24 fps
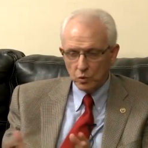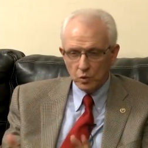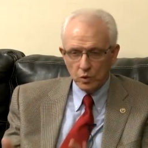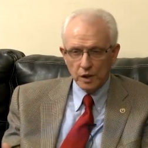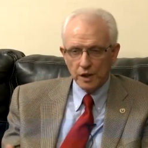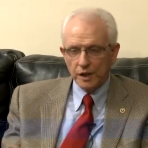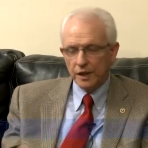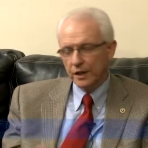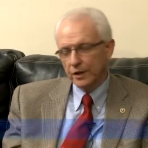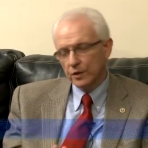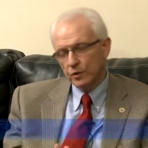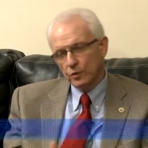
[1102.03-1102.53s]

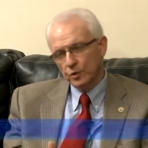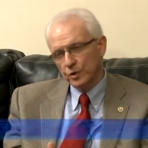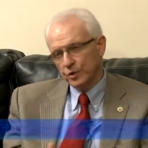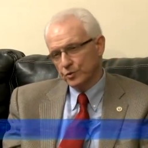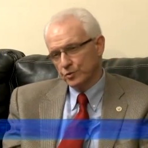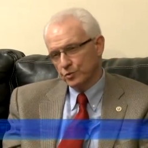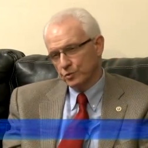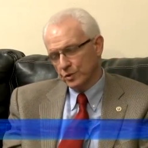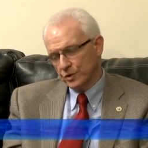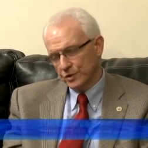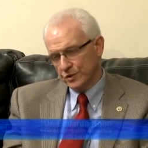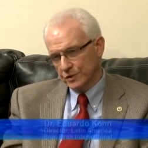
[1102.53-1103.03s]
why,
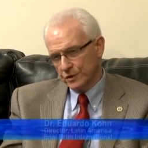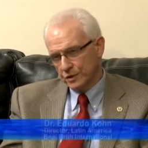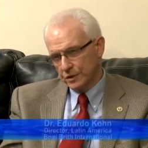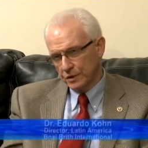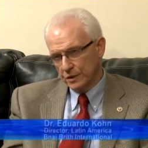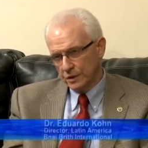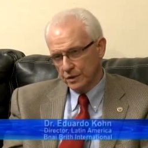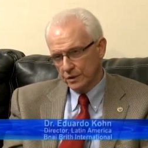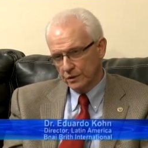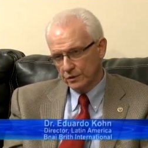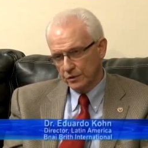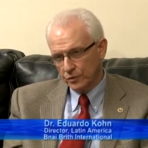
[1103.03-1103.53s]
which was
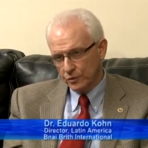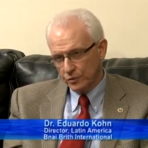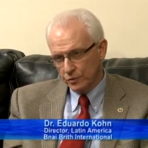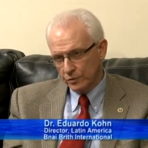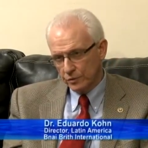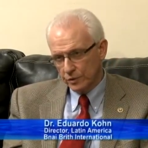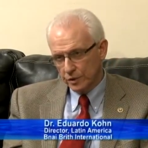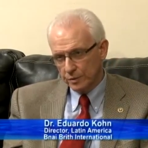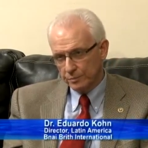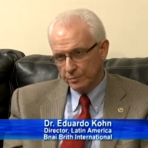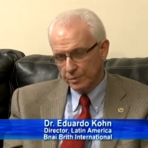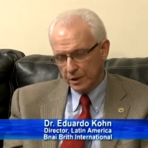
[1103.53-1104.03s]
the, the,
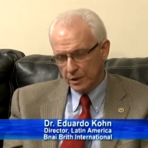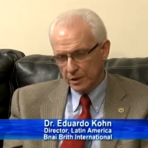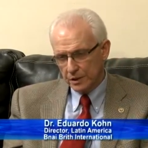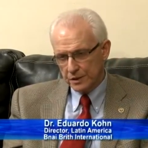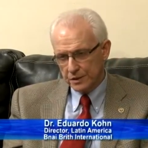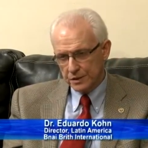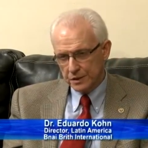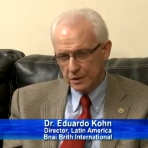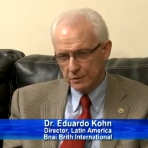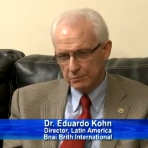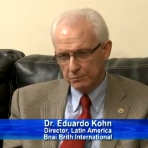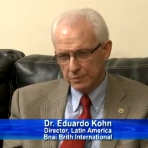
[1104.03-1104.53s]
the
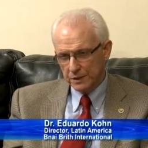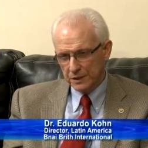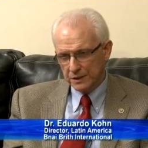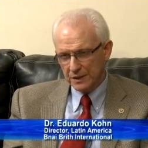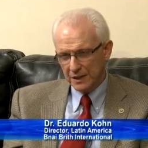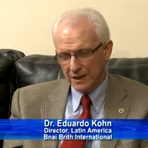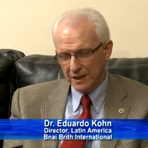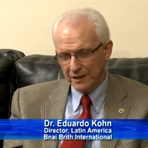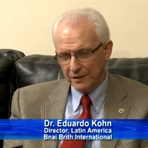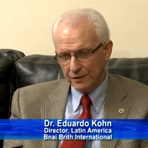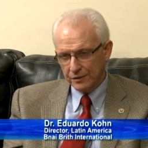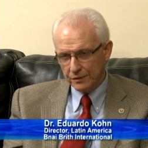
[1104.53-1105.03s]
policy, but
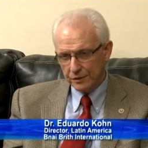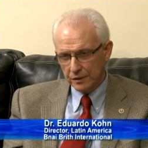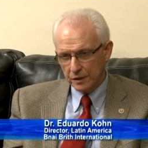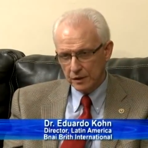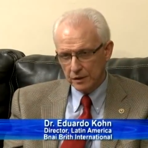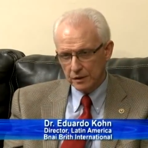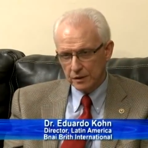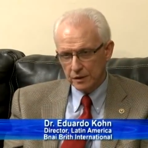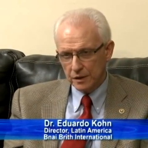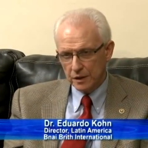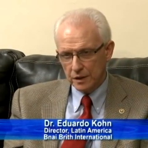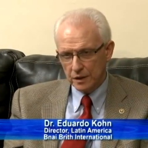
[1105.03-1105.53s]
I
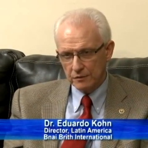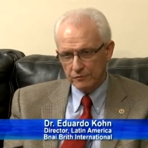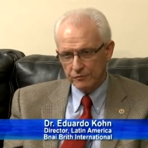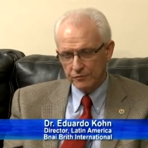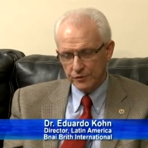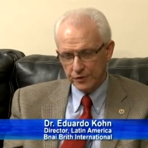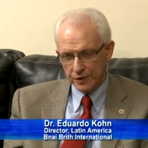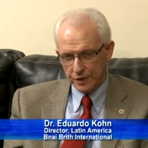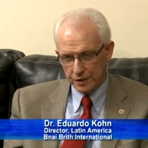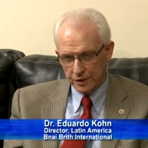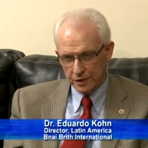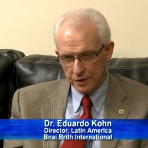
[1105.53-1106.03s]
think they have
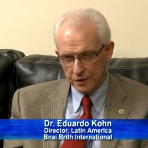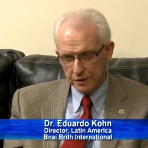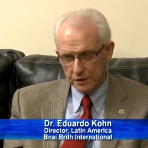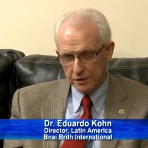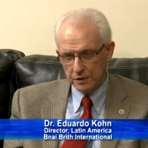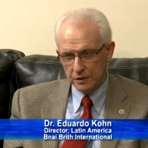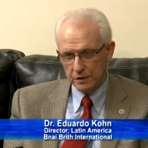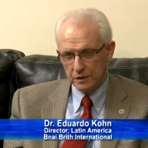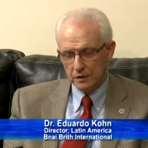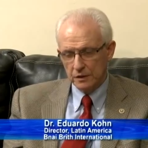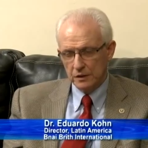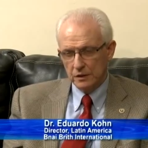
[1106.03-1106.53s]

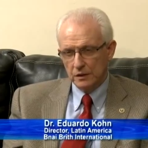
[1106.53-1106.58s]
forgotten